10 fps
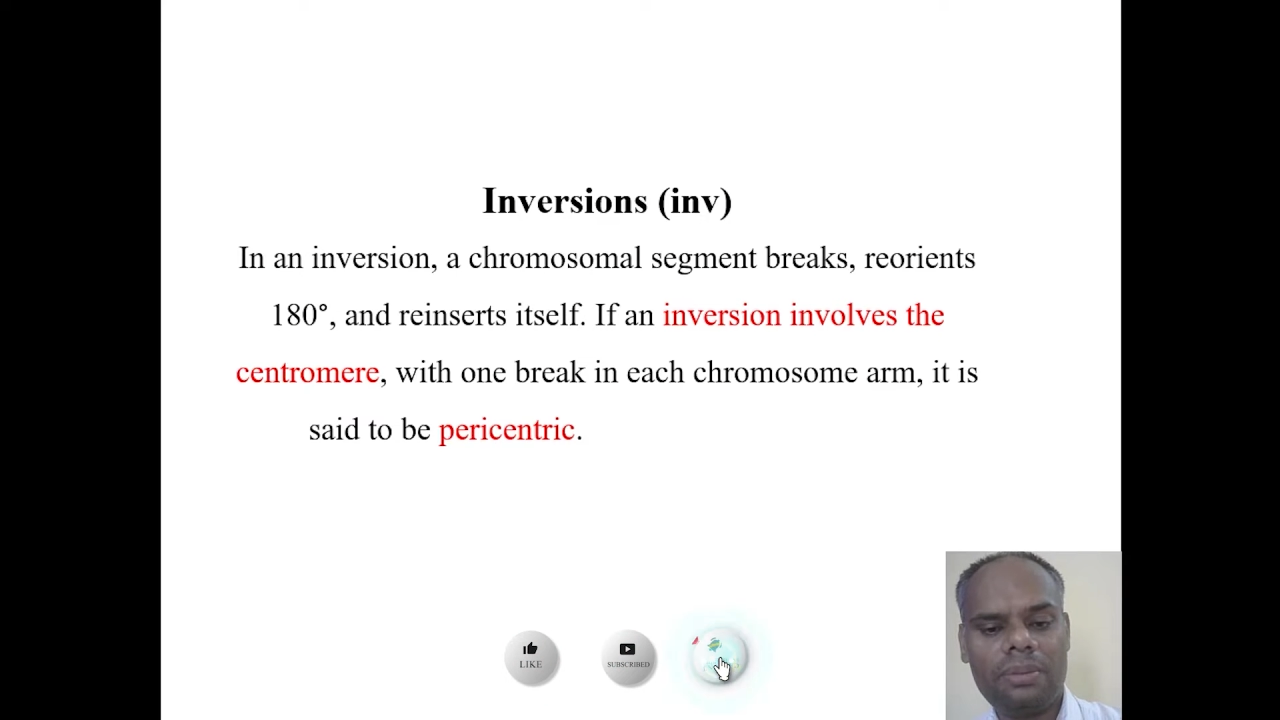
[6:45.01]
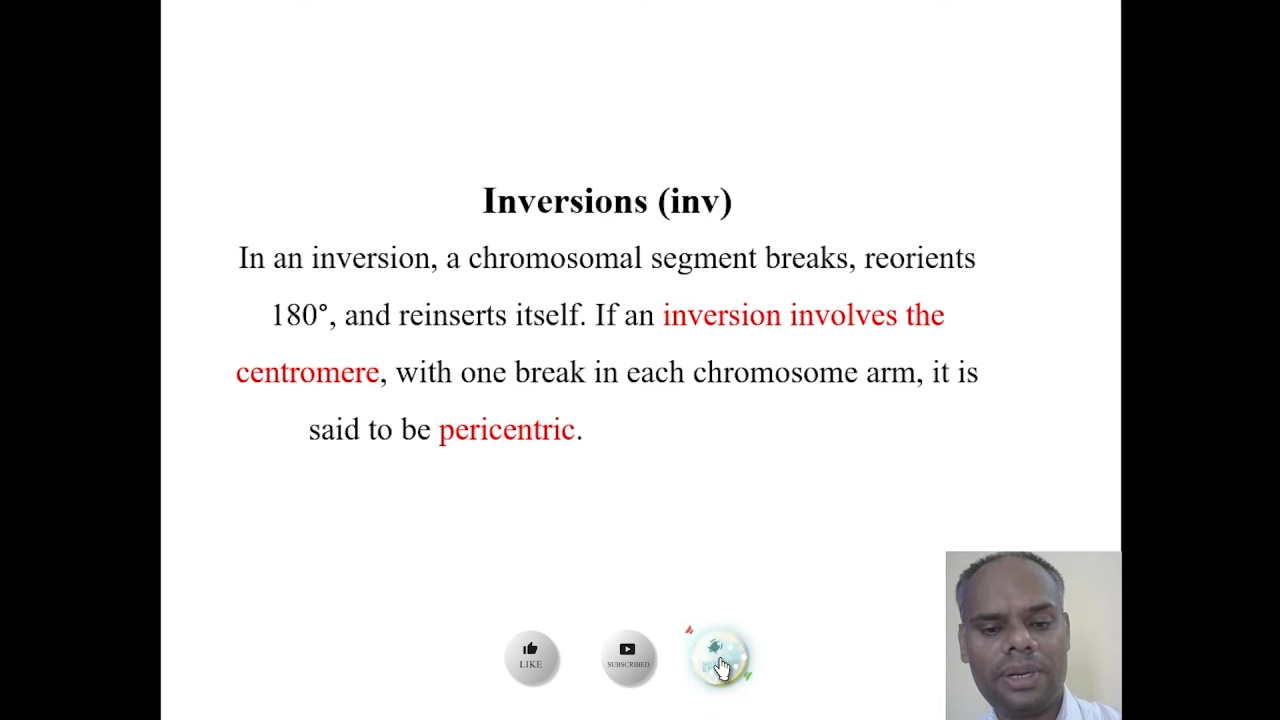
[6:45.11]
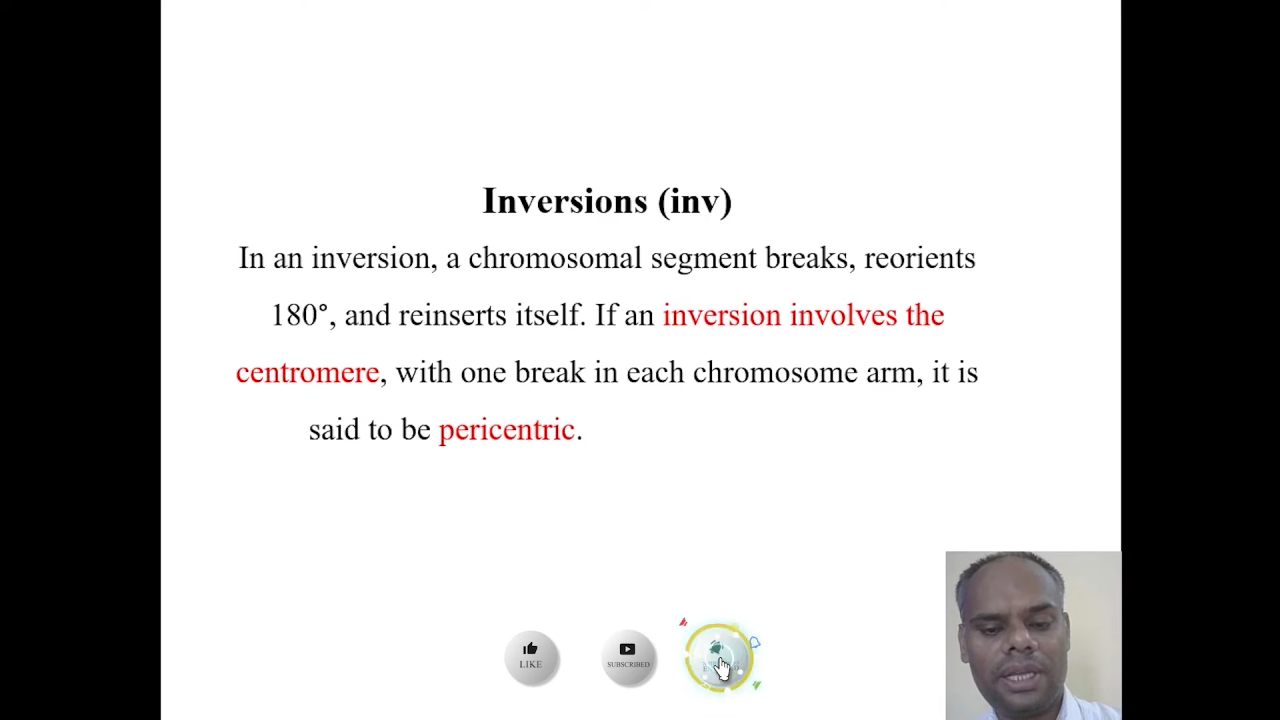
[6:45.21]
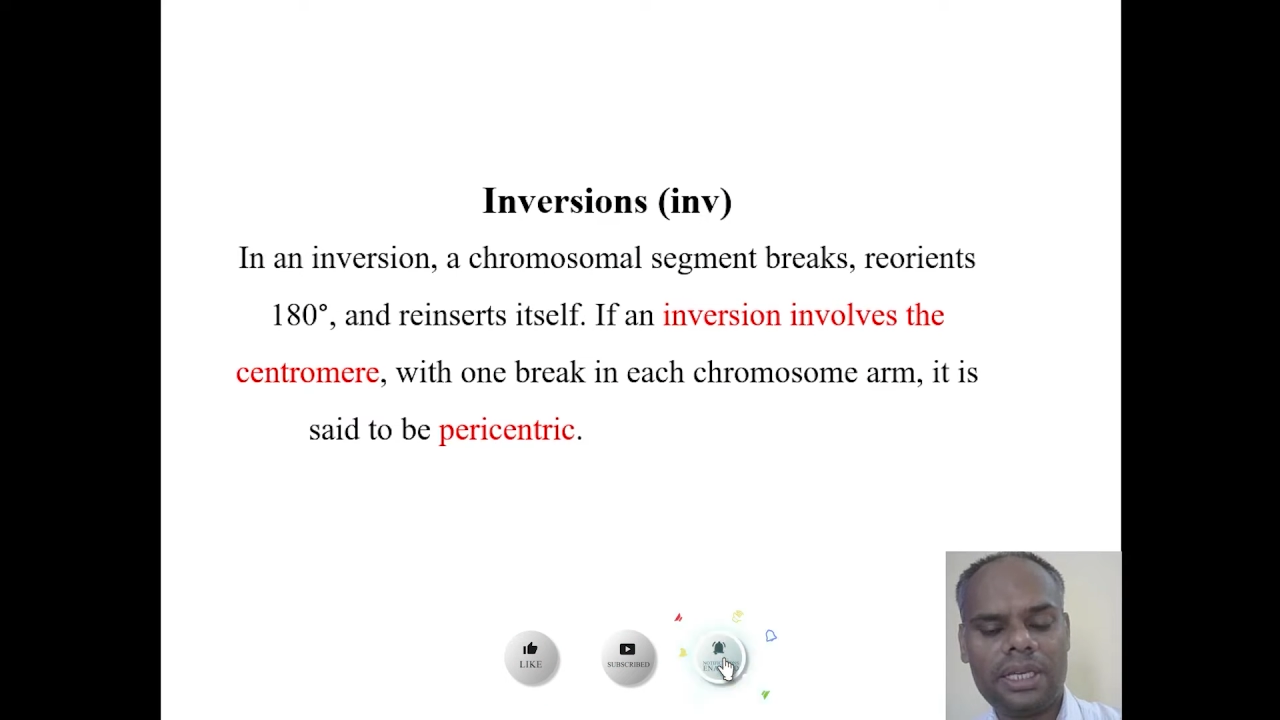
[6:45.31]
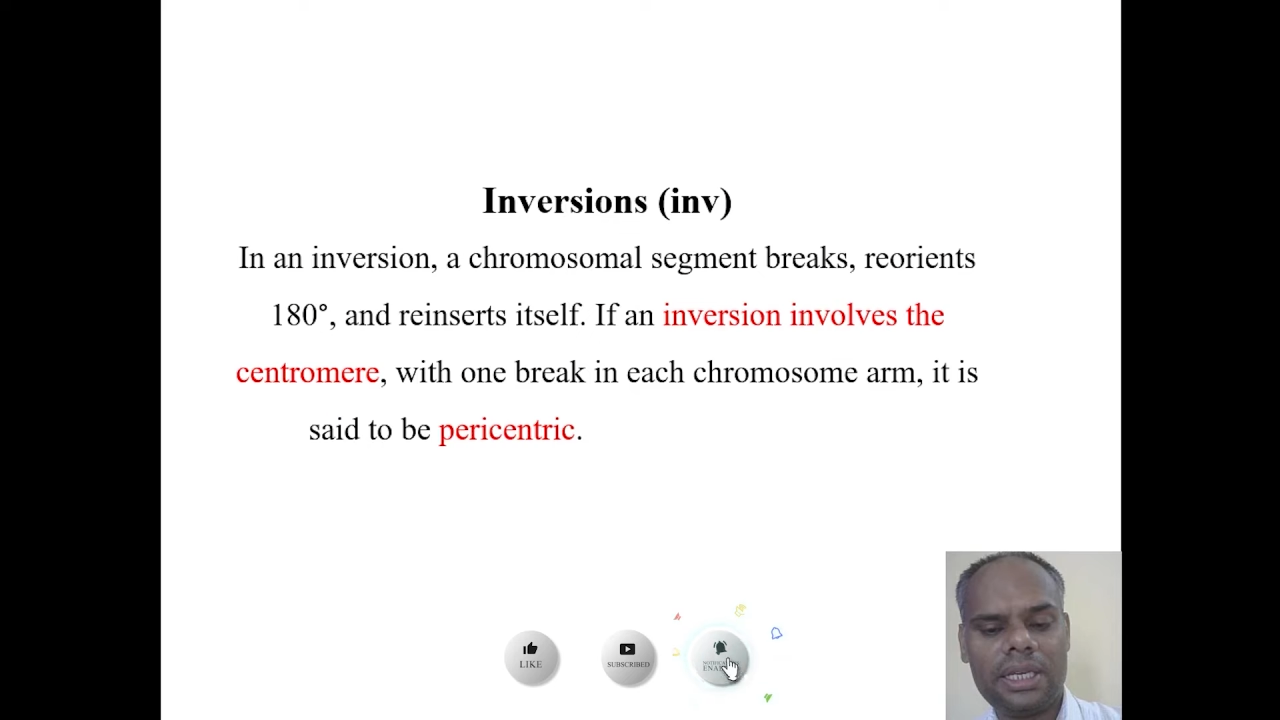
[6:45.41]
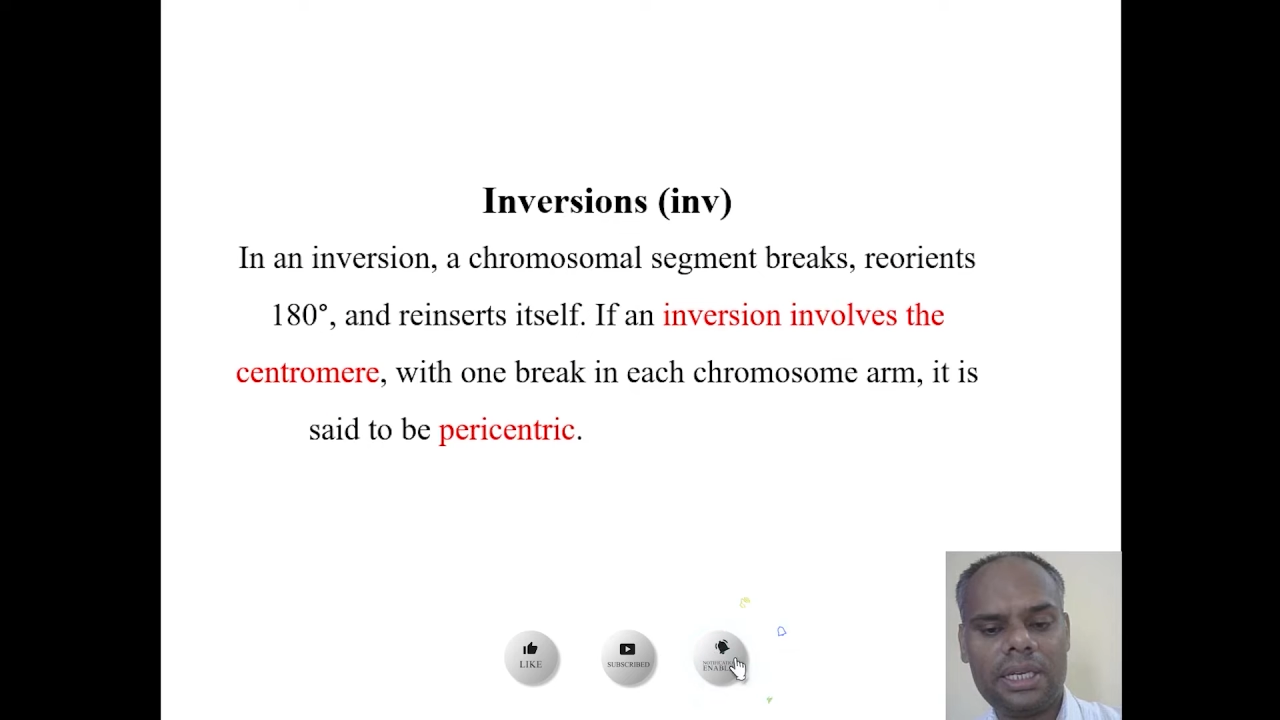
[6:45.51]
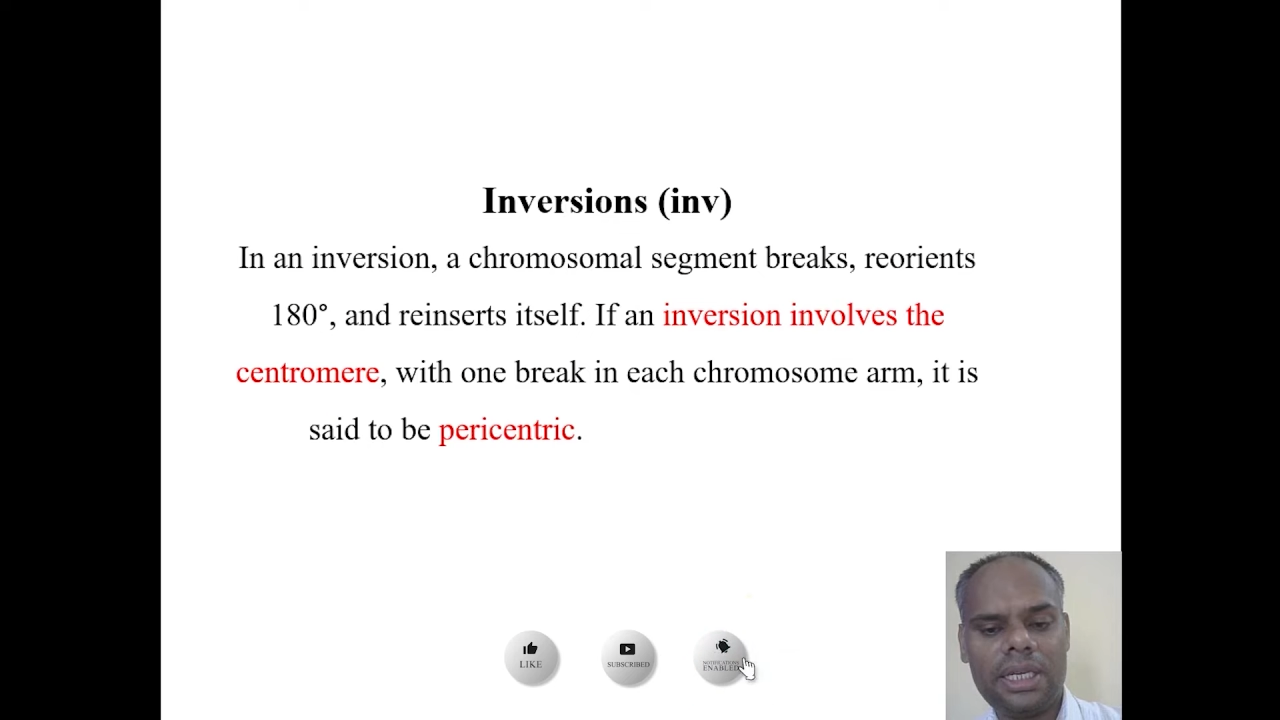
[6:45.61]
break in